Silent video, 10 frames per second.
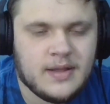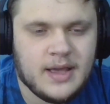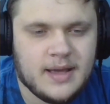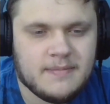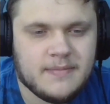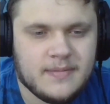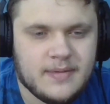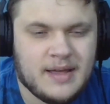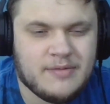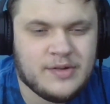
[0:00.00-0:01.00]
Yeah,
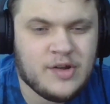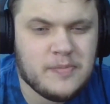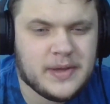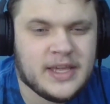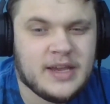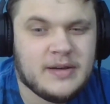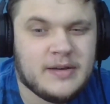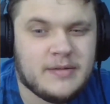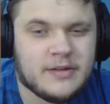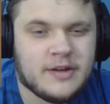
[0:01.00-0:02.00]
I was hoping he'd
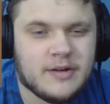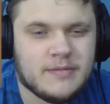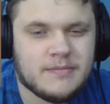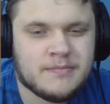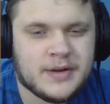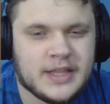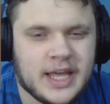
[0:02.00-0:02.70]
bring that